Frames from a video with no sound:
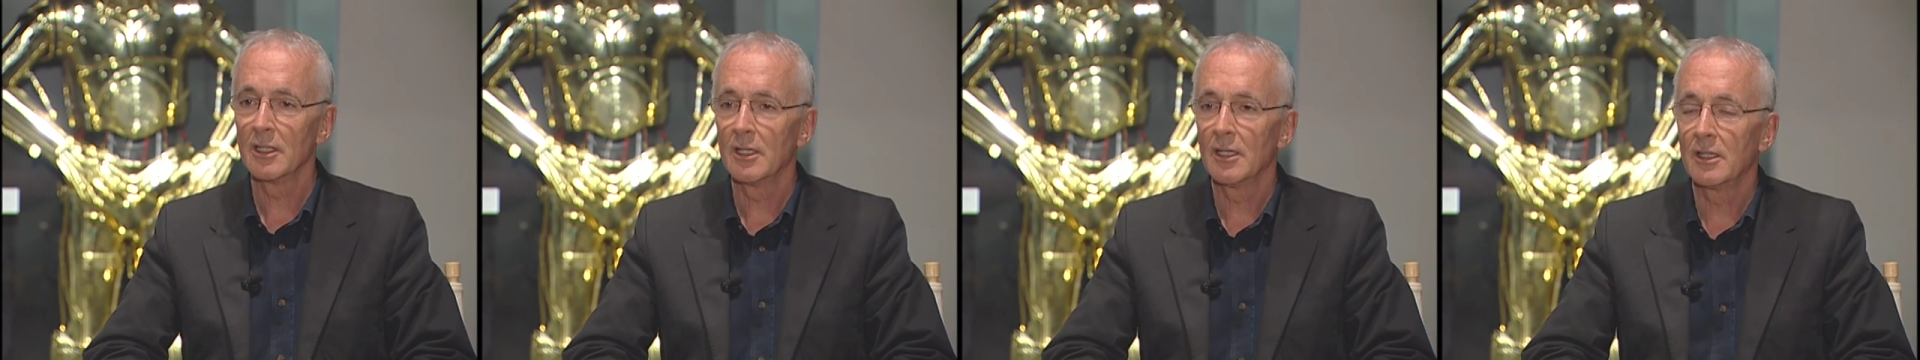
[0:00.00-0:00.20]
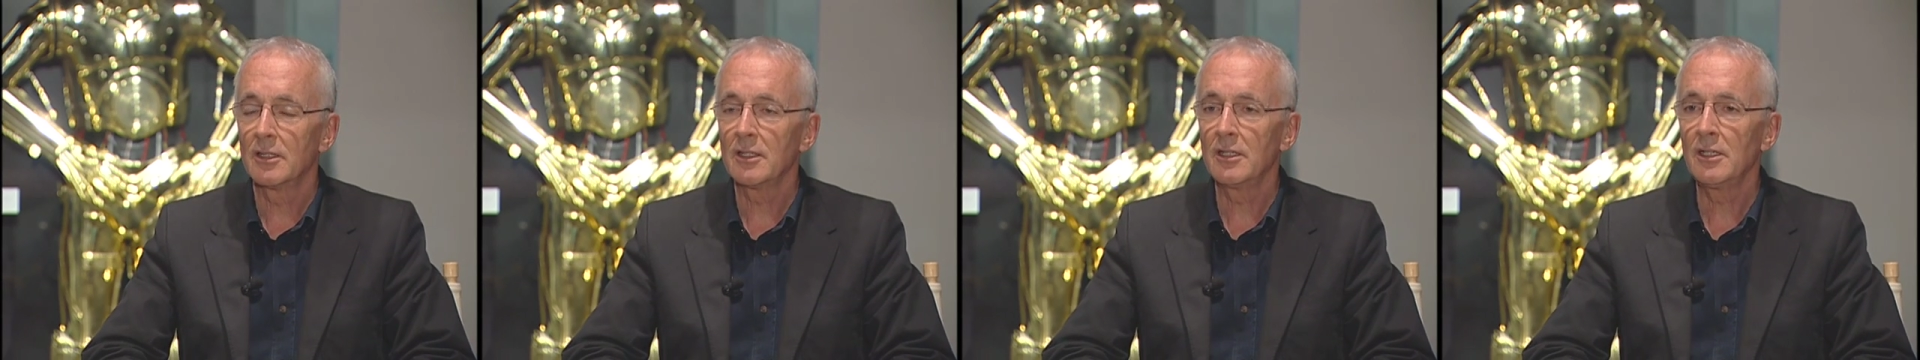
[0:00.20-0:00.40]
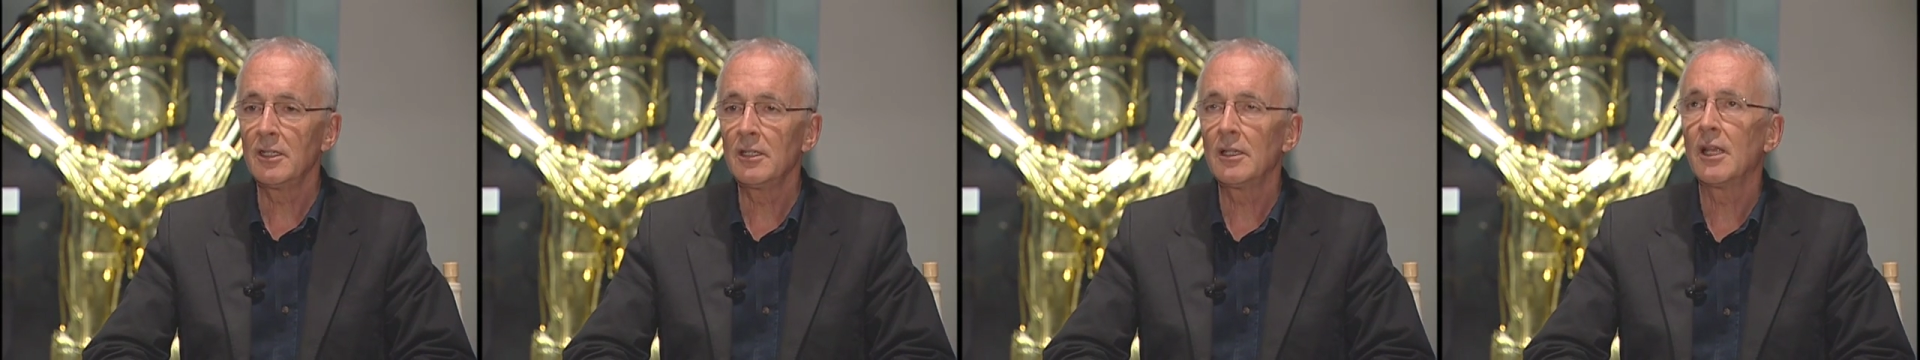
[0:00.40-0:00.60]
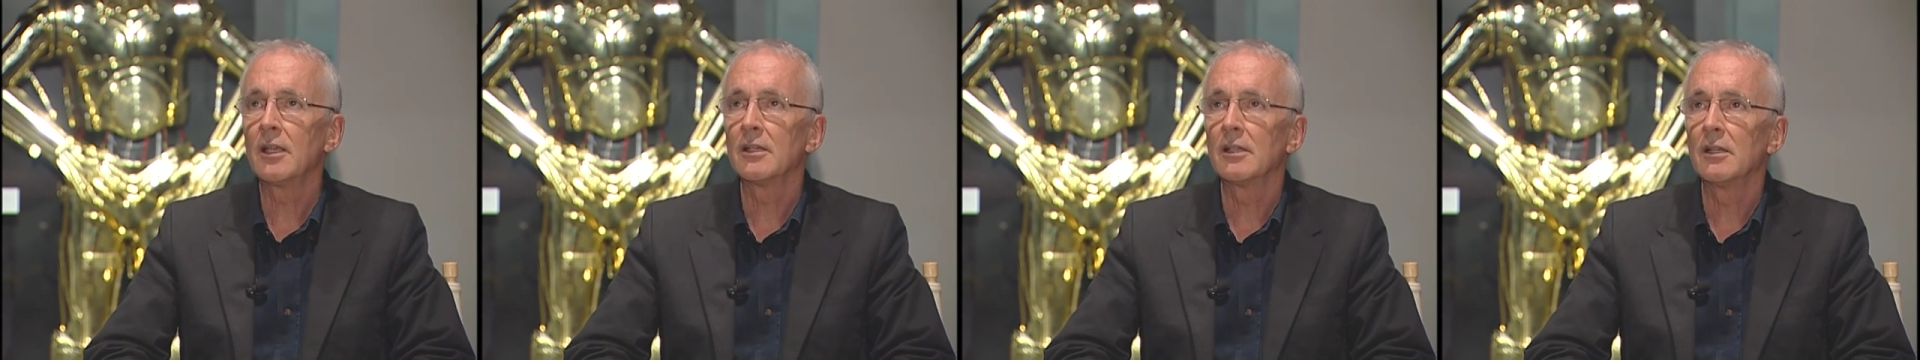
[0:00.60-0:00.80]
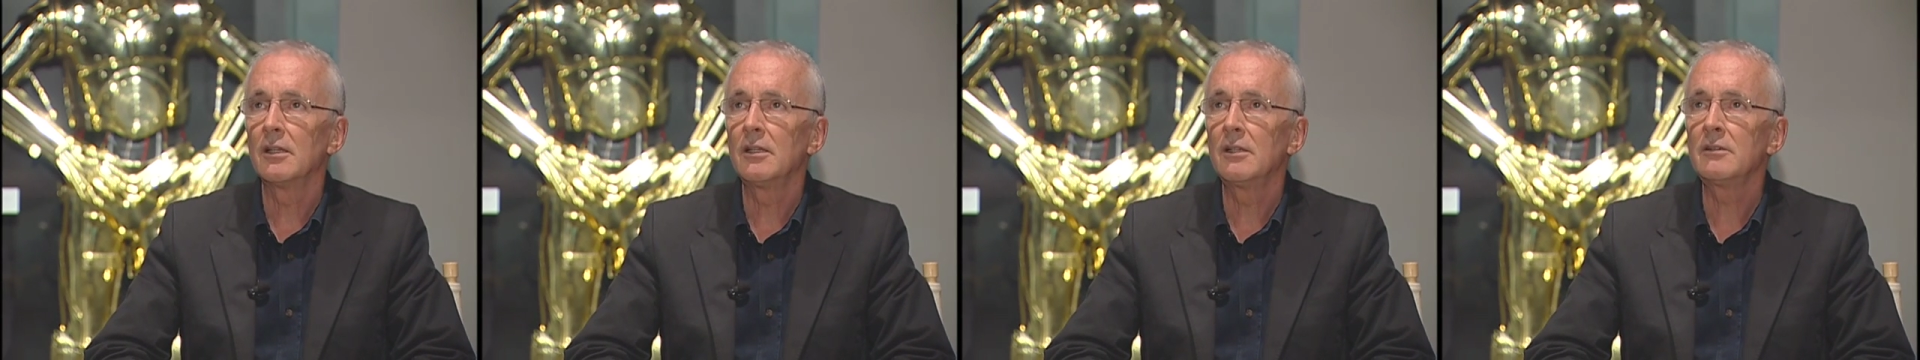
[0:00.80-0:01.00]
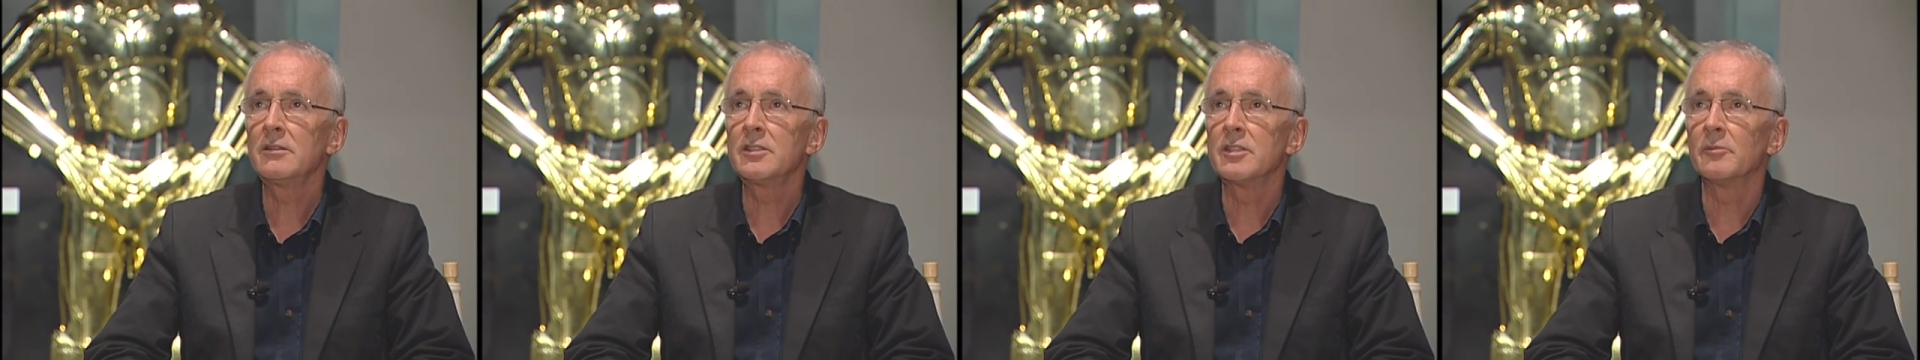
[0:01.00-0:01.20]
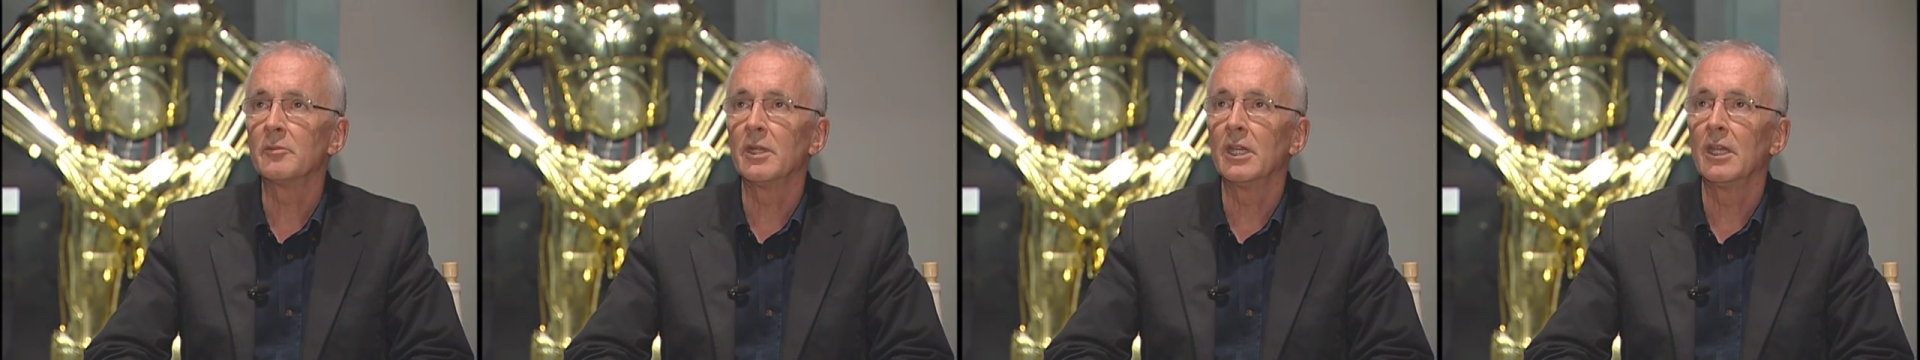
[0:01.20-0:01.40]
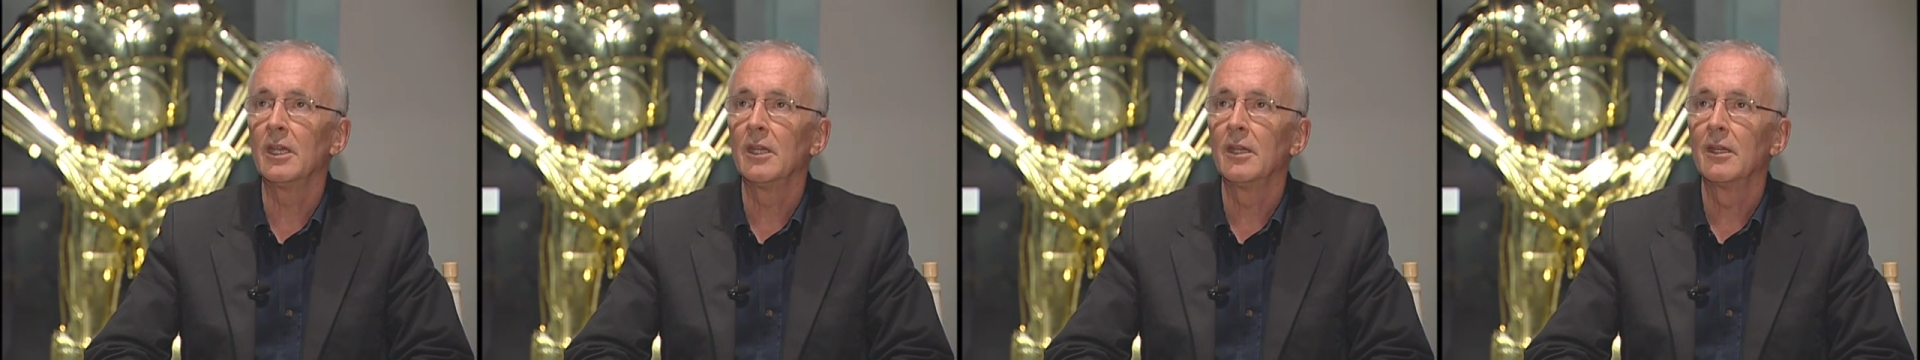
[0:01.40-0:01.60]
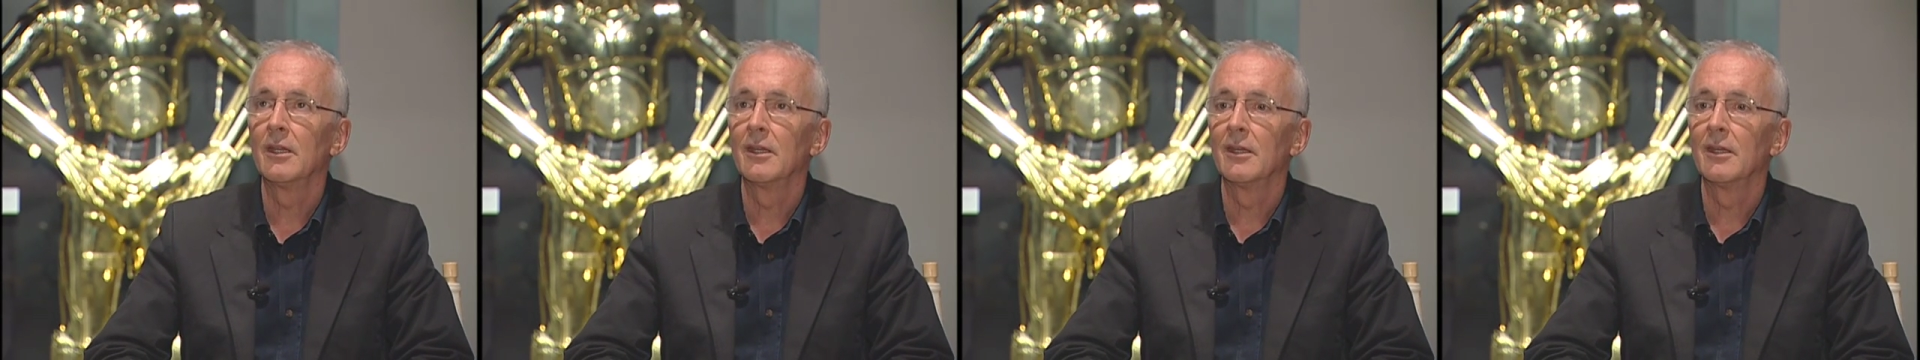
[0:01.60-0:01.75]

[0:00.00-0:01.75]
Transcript: And the kid like looked at me